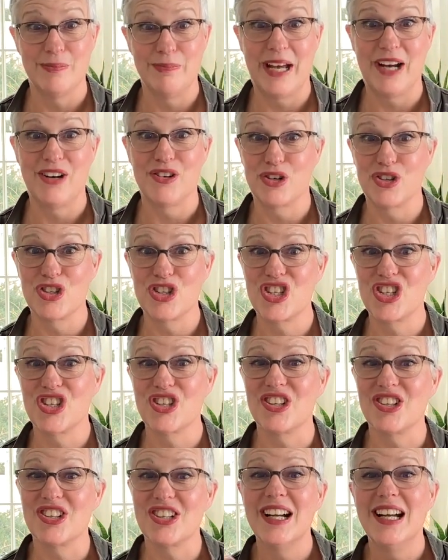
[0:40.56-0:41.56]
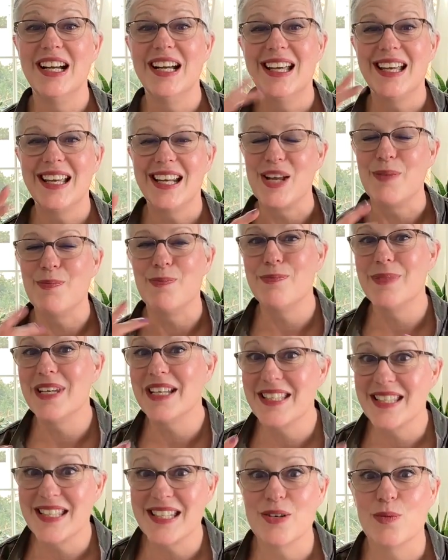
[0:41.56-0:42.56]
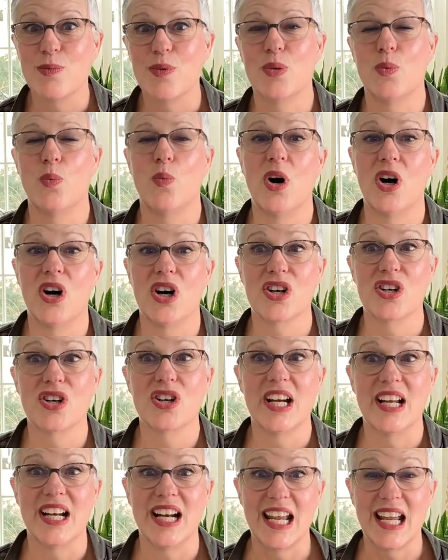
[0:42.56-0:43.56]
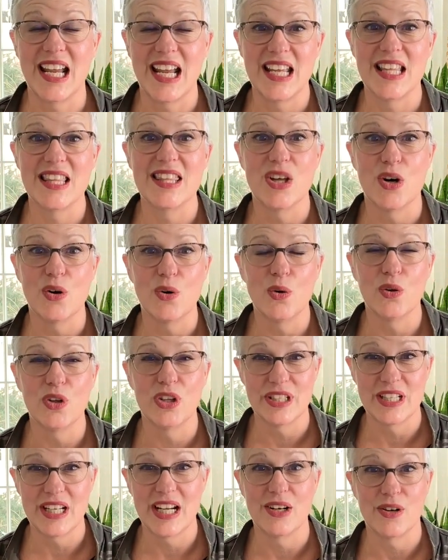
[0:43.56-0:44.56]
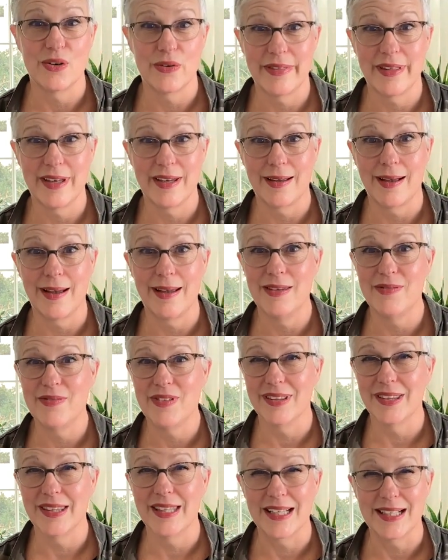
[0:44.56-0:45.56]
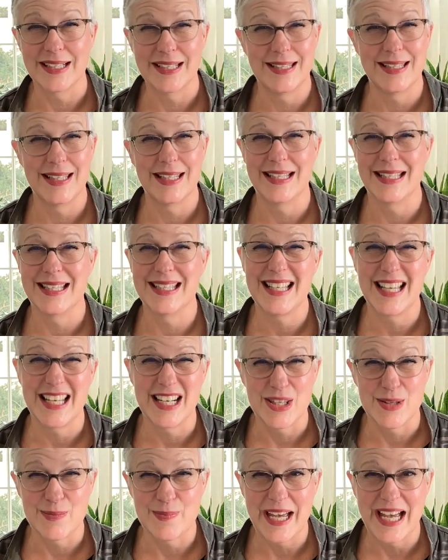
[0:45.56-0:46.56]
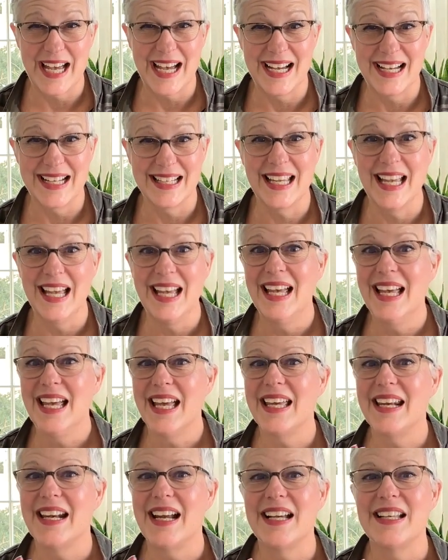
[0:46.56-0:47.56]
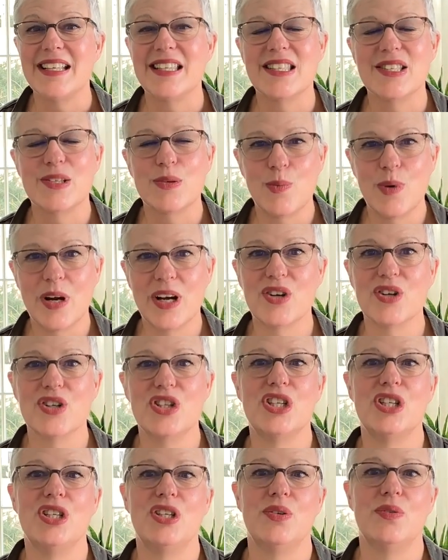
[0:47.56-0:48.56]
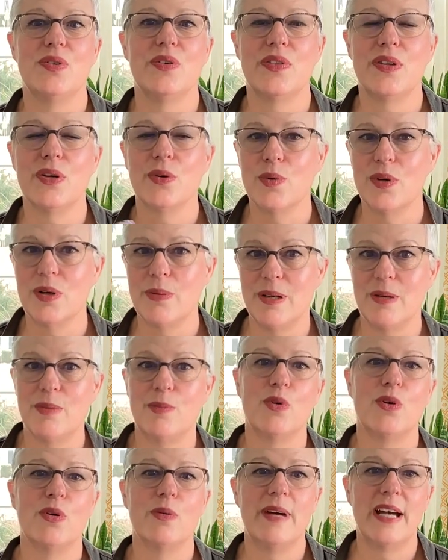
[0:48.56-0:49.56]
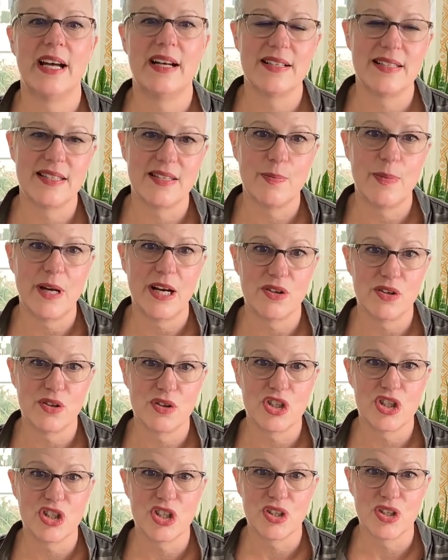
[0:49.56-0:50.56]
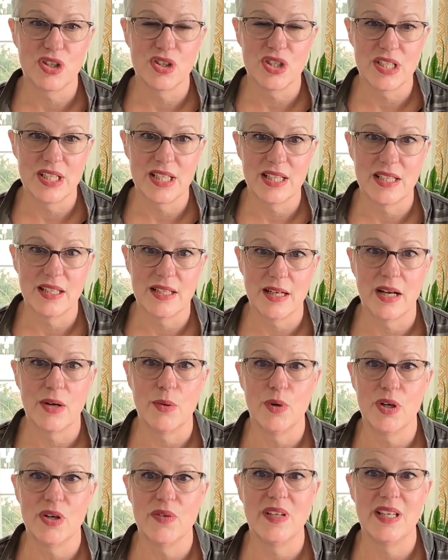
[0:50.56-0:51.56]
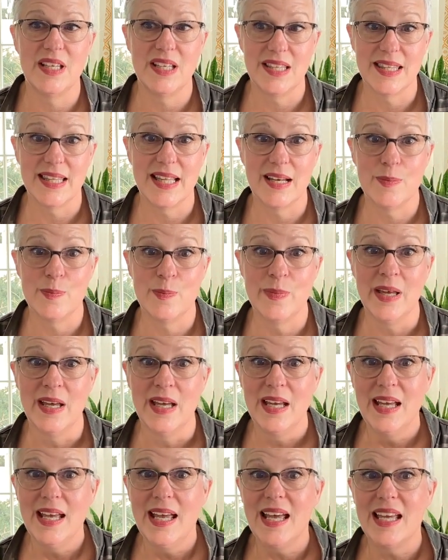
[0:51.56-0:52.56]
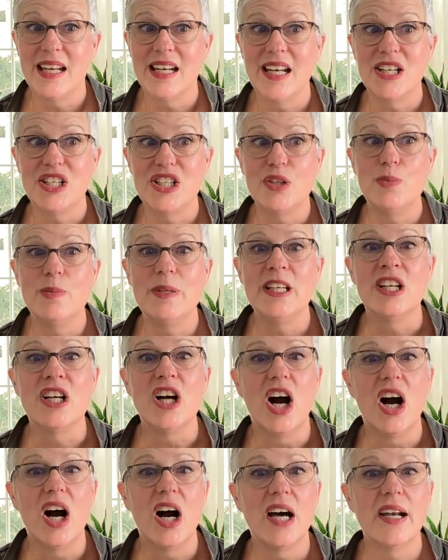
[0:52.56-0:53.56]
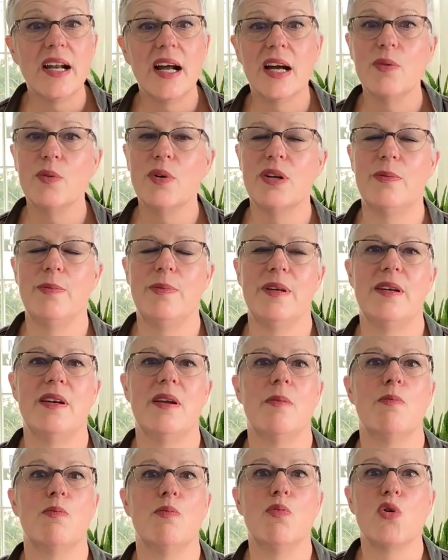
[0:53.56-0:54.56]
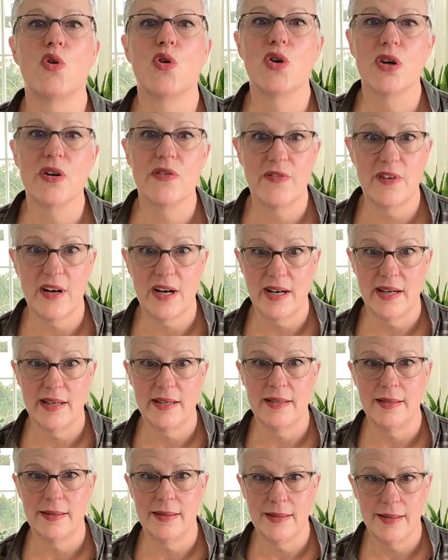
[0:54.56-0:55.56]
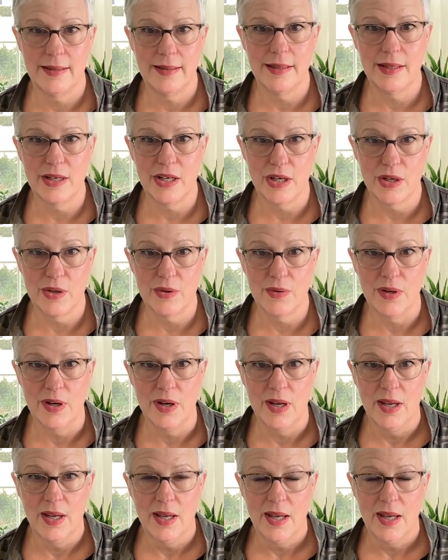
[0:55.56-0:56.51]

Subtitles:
powdered sugar, and I mixed it with water and I ate the whole entire thing. I even licked the inside of the bag. And I swear to you, if there would have been more bags of powdered sugar to eat, I would have eaten them. And to be caught, I would have been mortified, you know?